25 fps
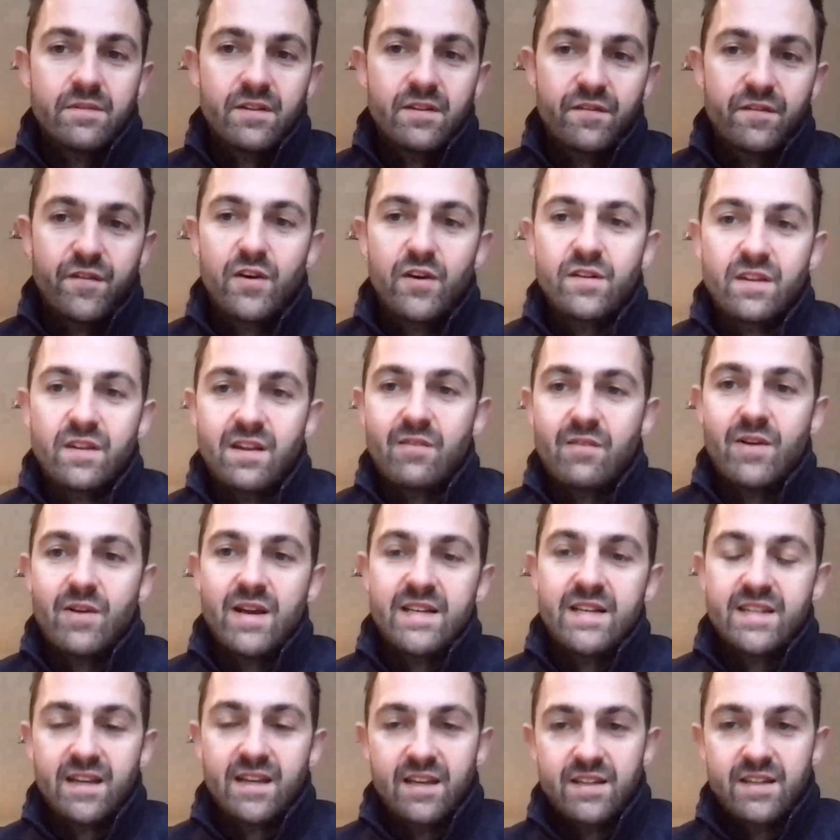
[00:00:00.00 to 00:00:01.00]
food that they're
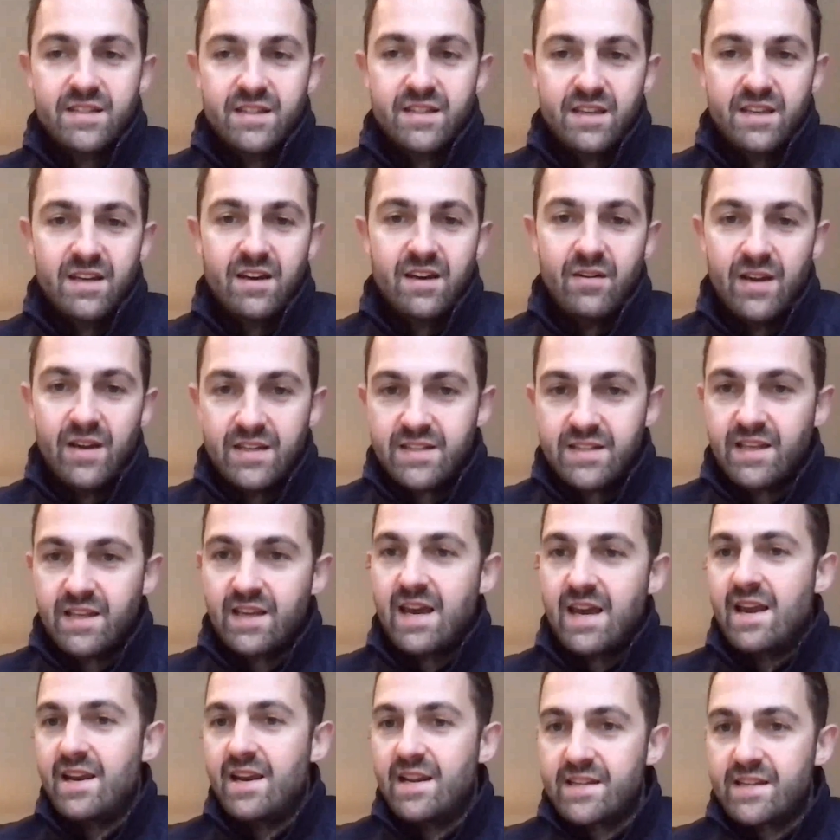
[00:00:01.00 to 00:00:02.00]
eating is,
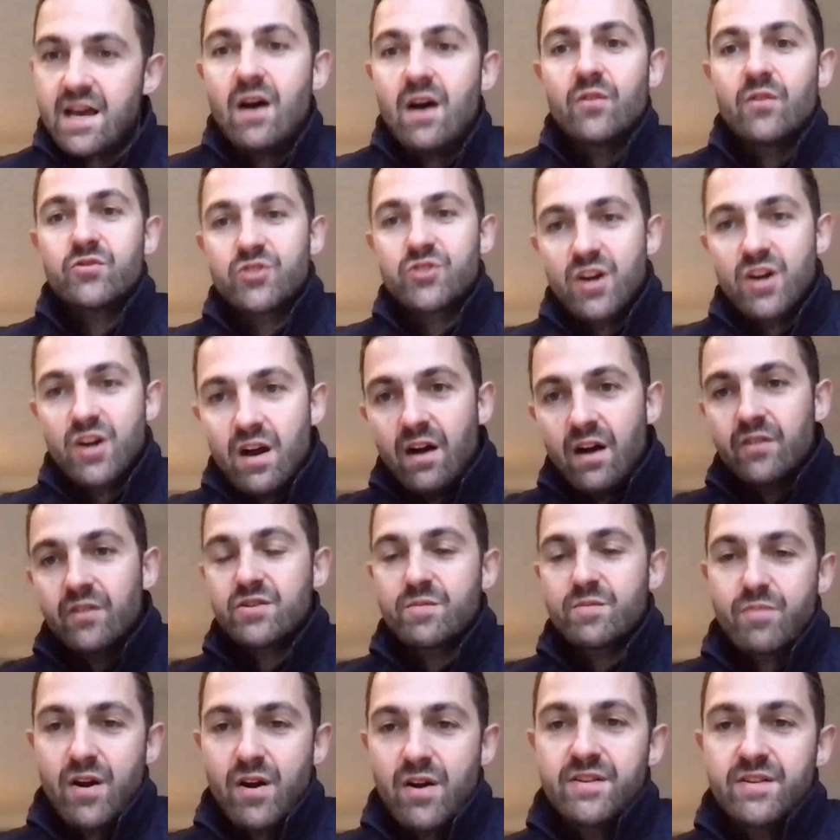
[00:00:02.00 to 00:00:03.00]
it's
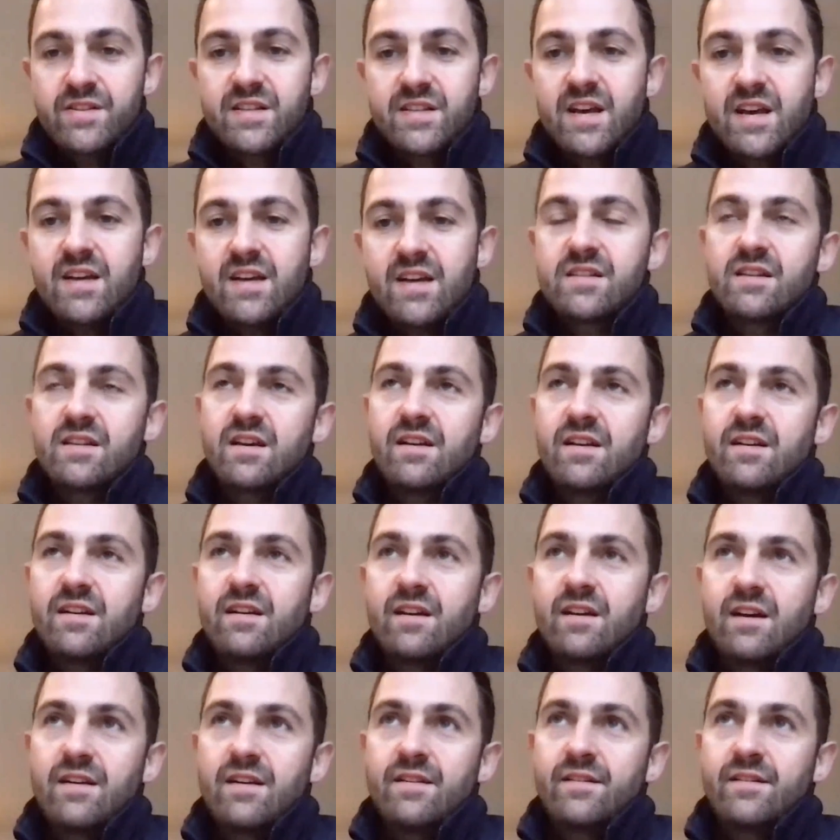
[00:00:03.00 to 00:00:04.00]
ultra processed
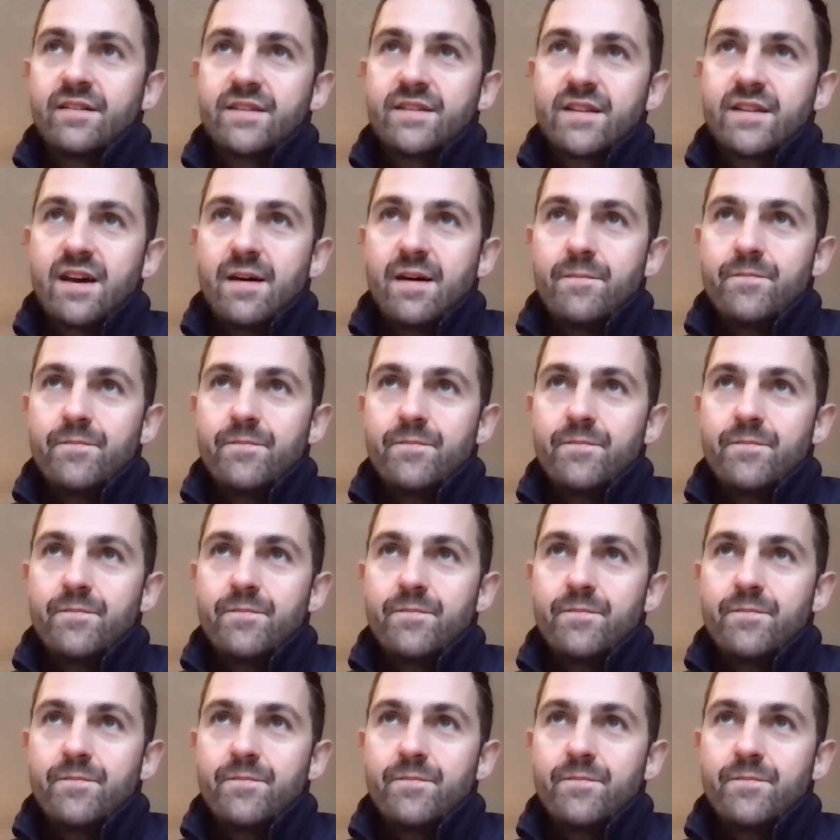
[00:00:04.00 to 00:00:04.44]
and